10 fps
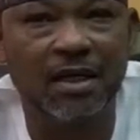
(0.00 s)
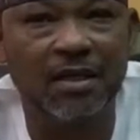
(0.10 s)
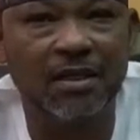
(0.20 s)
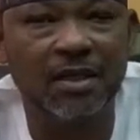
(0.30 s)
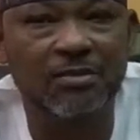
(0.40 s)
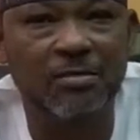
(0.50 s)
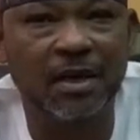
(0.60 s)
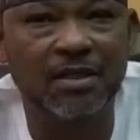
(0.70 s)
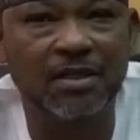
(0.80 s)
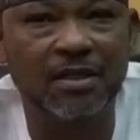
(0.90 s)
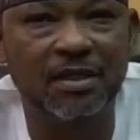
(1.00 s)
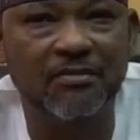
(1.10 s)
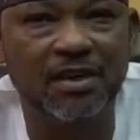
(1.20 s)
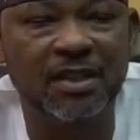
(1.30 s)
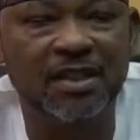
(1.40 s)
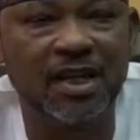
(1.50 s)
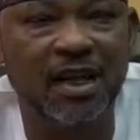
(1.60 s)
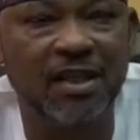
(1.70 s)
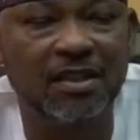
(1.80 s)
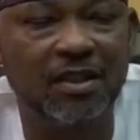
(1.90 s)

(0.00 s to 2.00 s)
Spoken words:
Despite the very challenging